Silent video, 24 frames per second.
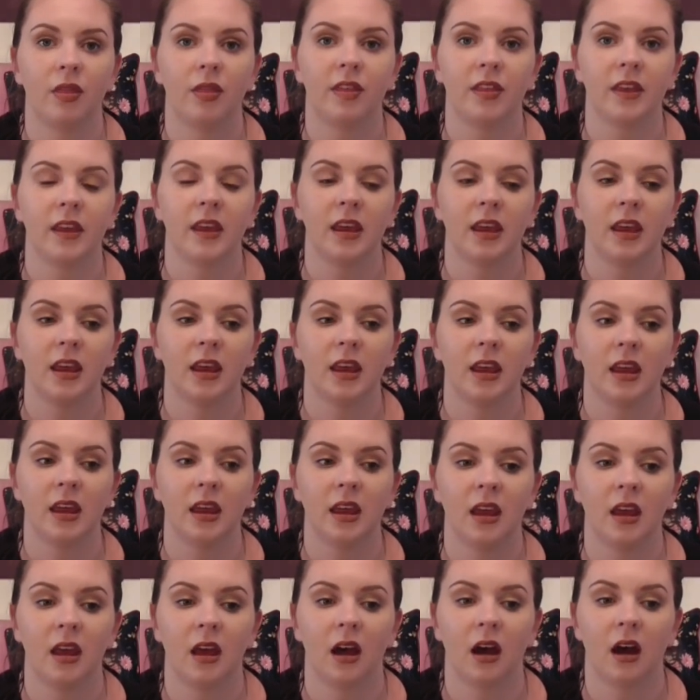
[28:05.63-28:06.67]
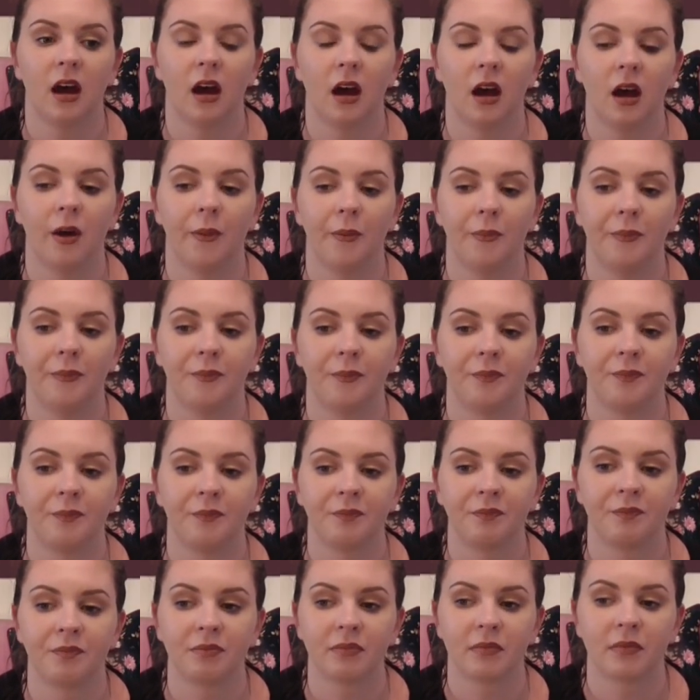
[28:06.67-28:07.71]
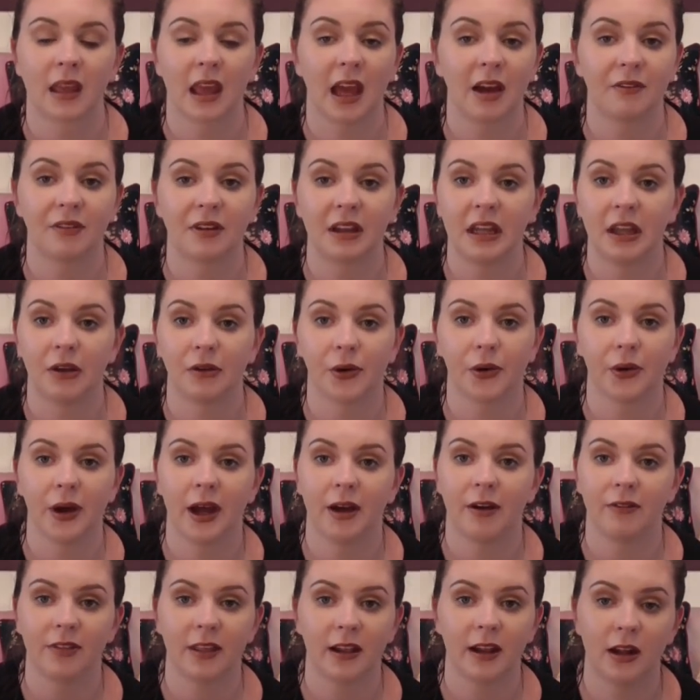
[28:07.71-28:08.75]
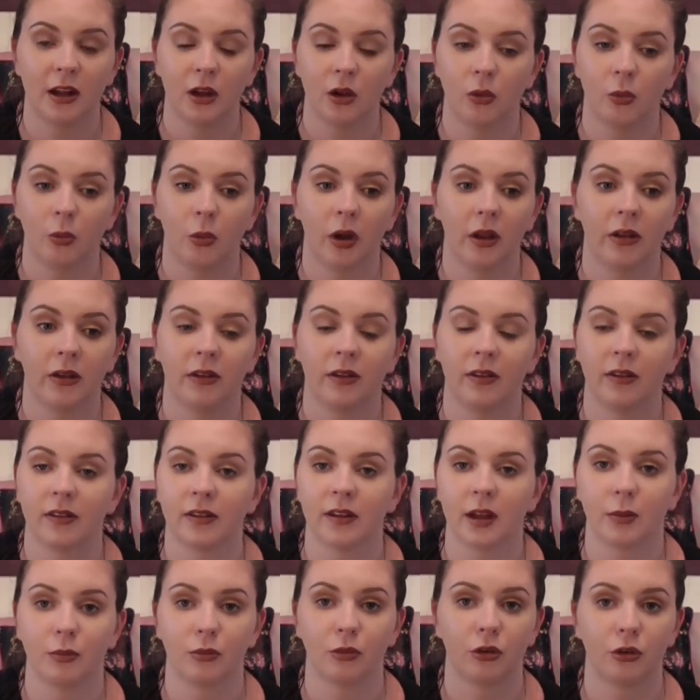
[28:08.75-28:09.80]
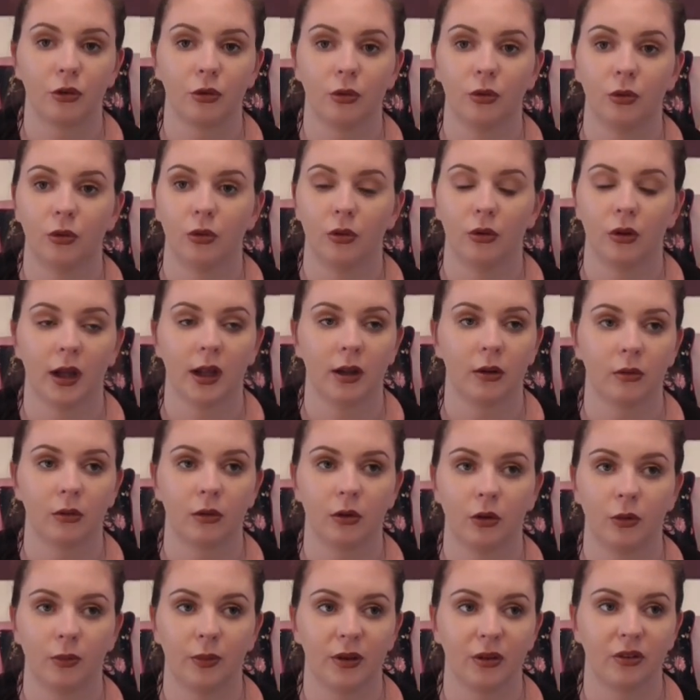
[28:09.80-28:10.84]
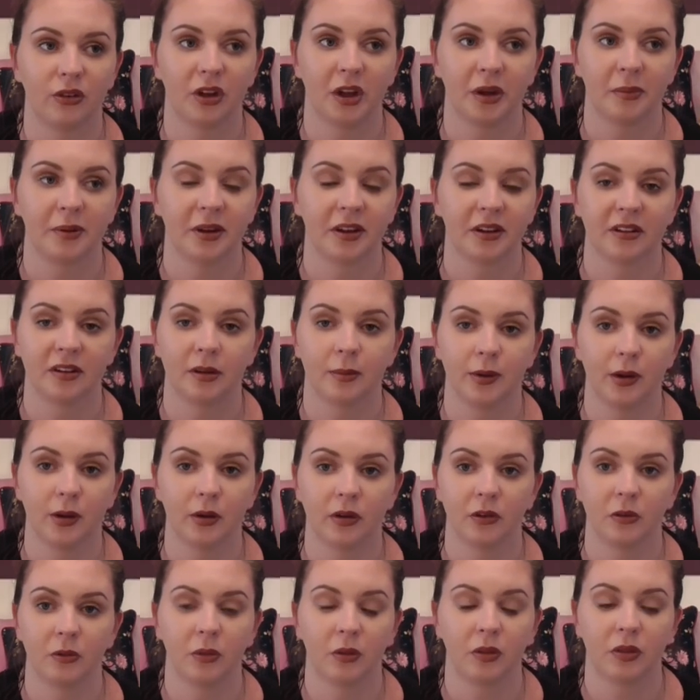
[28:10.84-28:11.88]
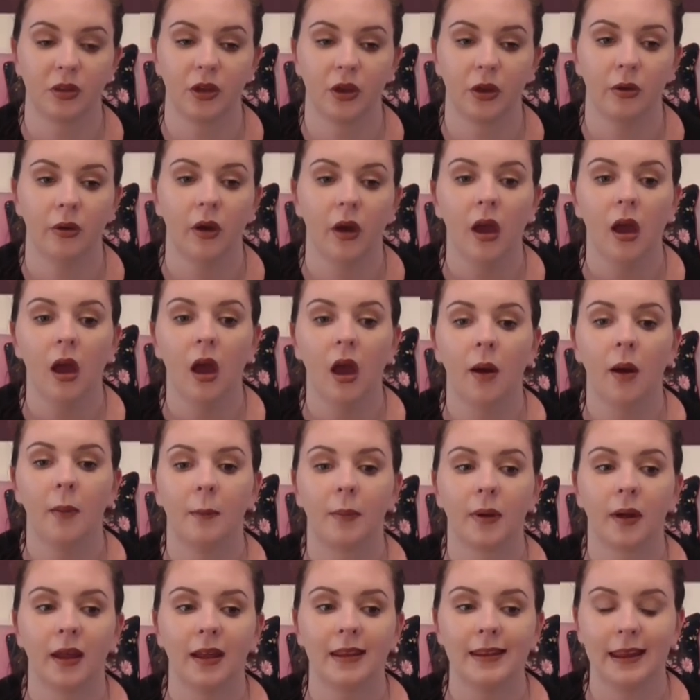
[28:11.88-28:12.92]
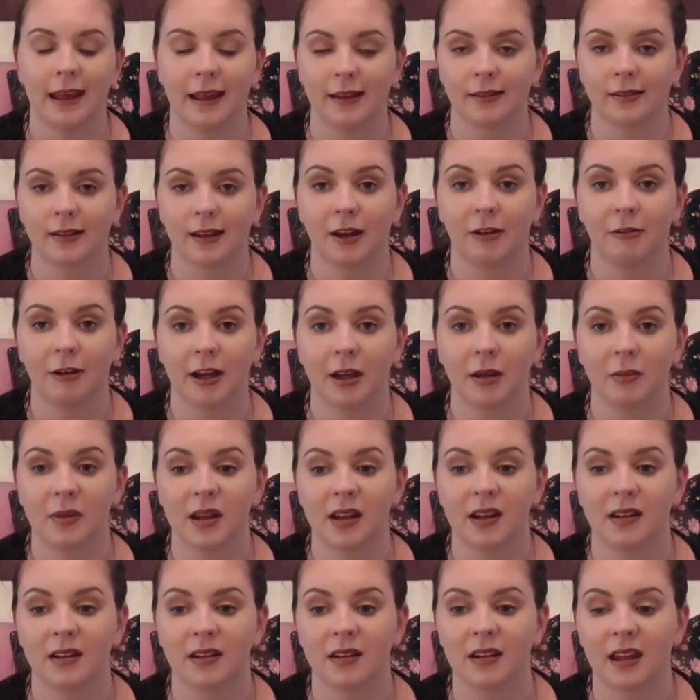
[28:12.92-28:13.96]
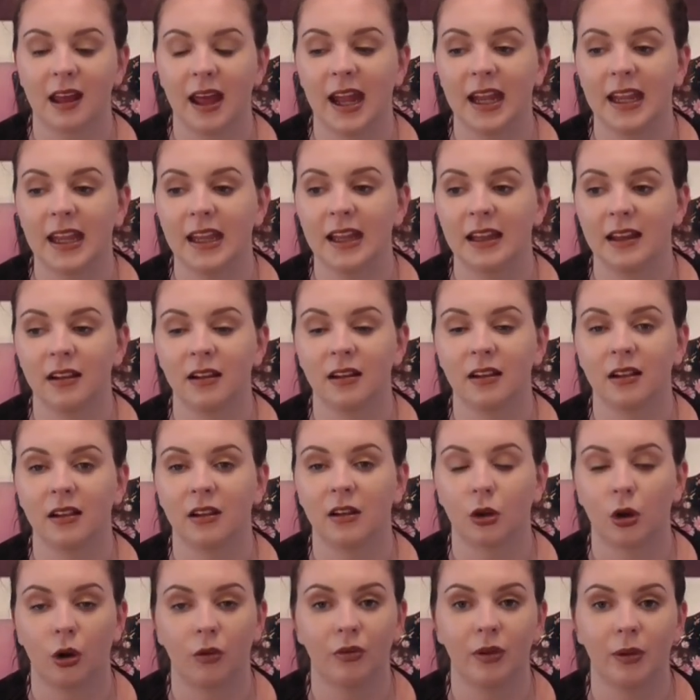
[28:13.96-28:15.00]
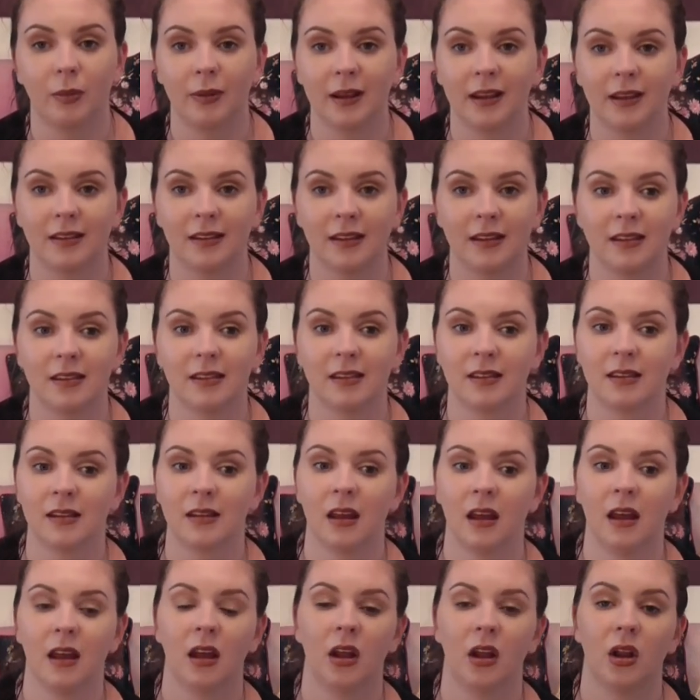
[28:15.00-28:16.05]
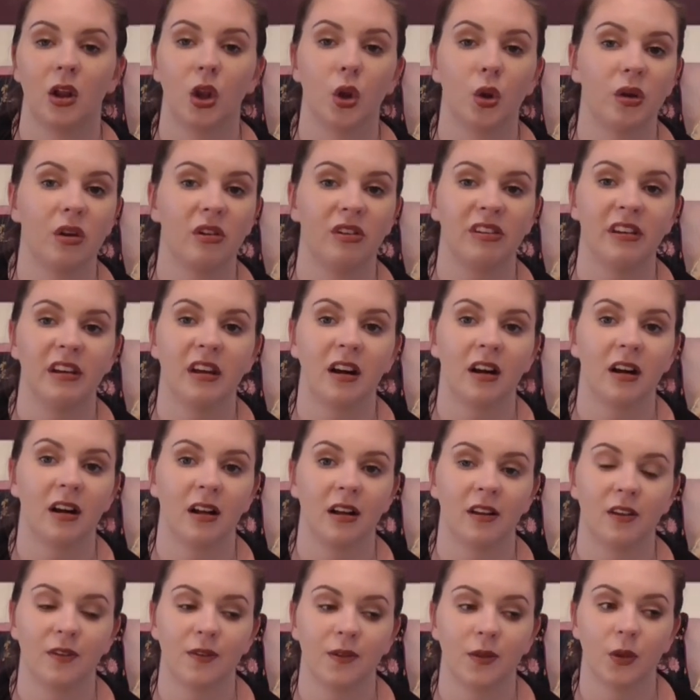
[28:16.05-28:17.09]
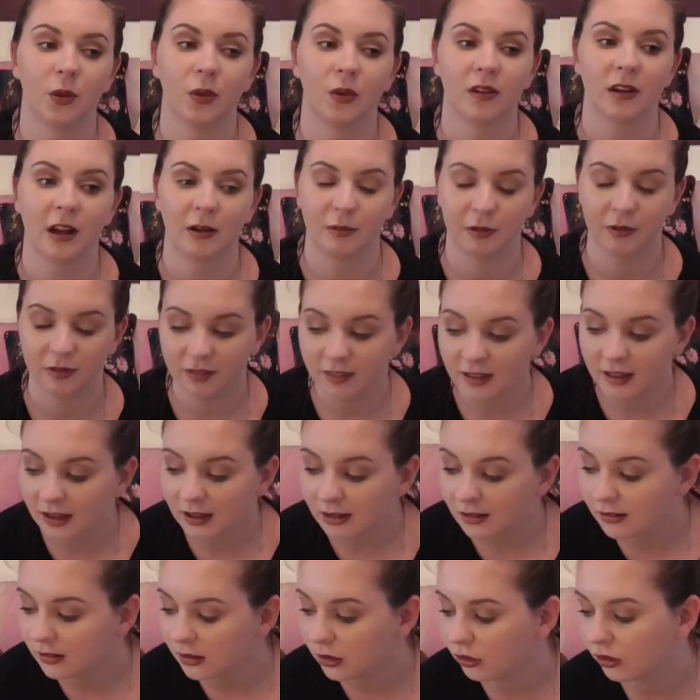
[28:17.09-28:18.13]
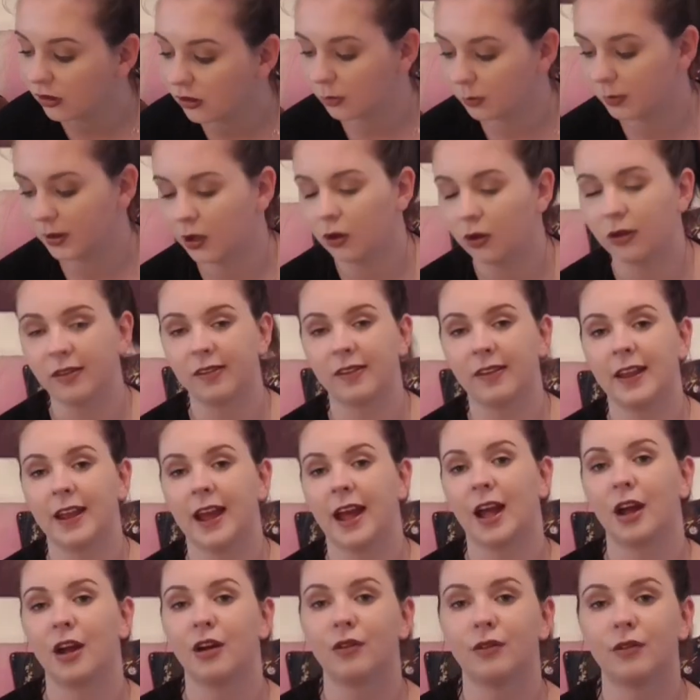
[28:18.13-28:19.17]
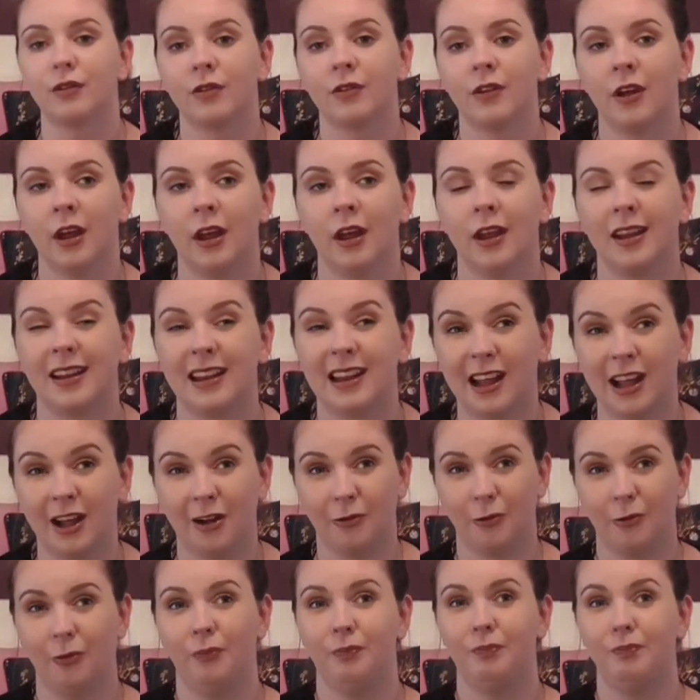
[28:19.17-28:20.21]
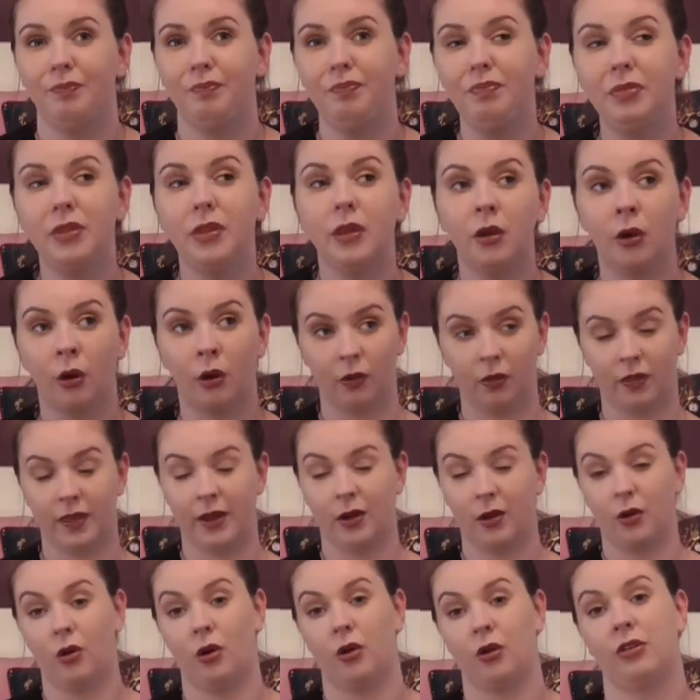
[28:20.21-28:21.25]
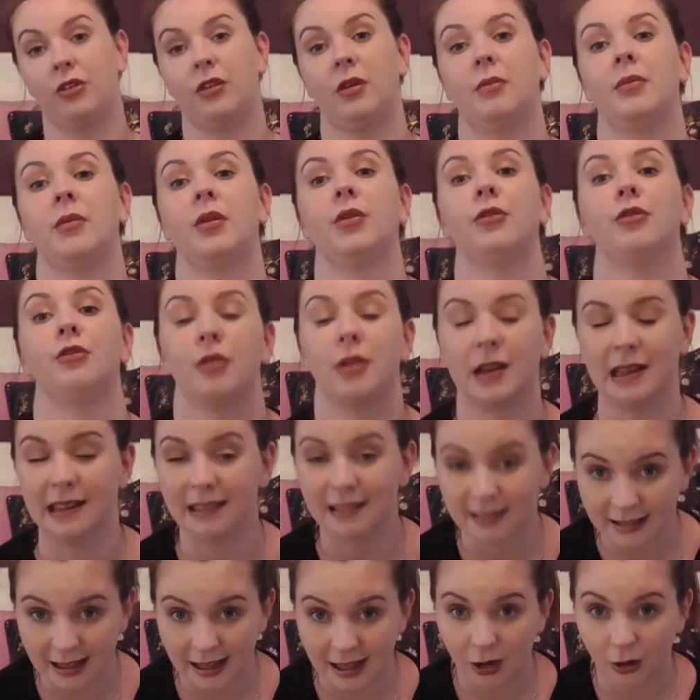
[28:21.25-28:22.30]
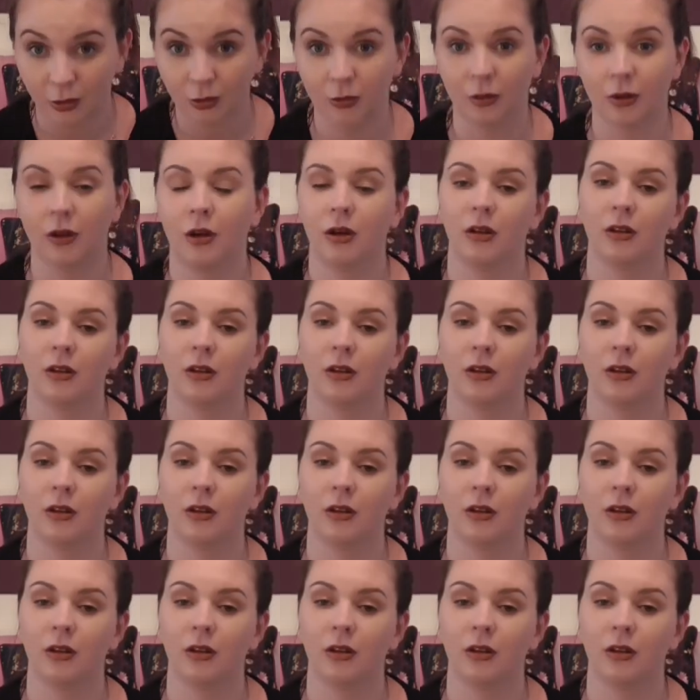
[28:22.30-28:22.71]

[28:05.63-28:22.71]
The Cafe Nero have their little ones. I'm sure, I don't know about Starbucks to be honest with you, but yes, I recommend any little coffee places loyalty cards for those type of things, just because they have now got their autumnal drinks out.